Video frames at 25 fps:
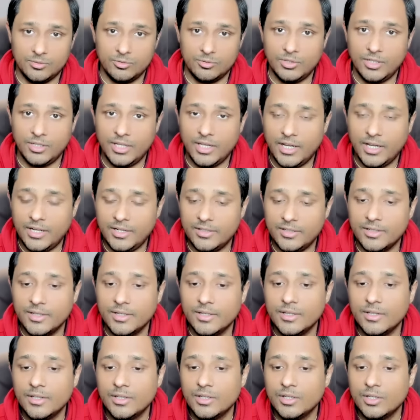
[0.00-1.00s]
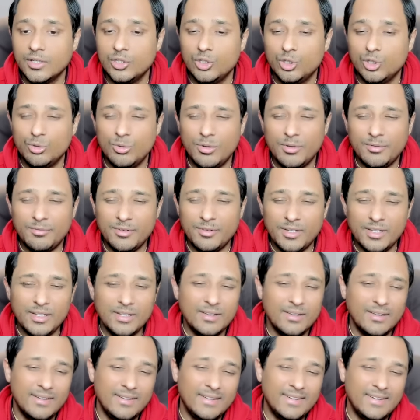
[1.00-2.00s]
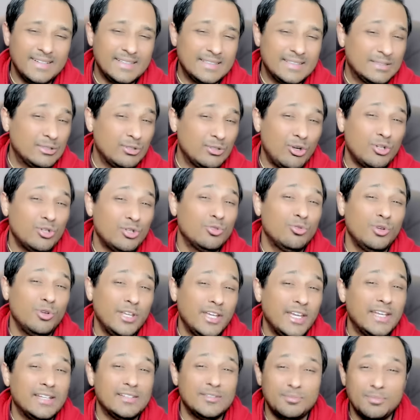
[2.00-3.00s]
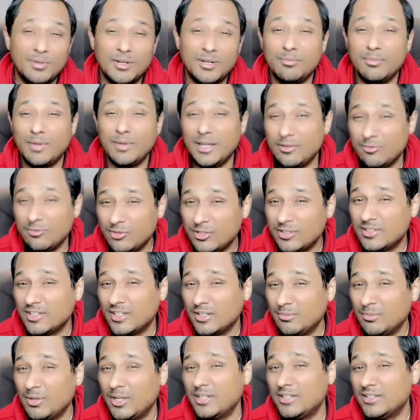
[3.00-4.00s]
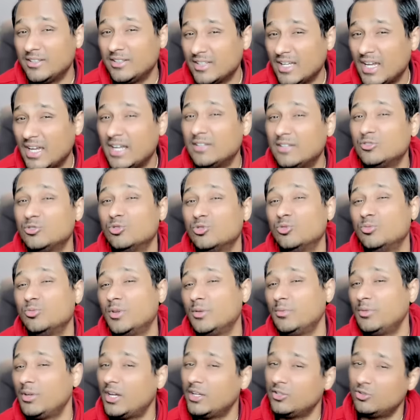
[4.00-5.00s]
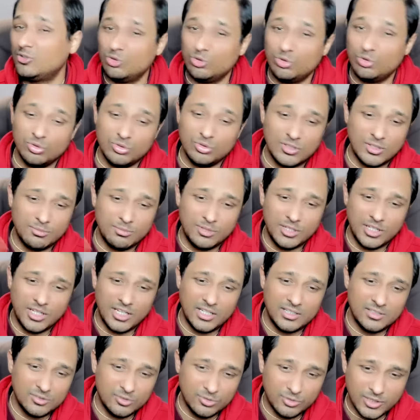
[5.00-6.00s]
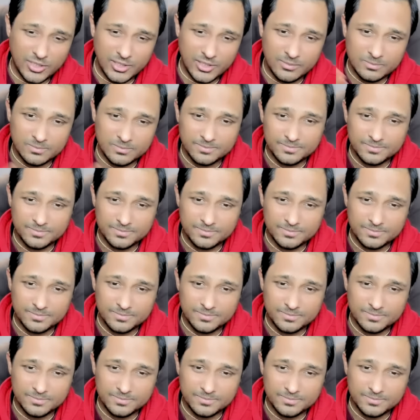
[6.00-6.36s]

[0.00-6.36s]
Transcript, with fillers: Okay. And you may feel uh, it's not going as per my wish and my desire. So maybe I should do something else. Okay.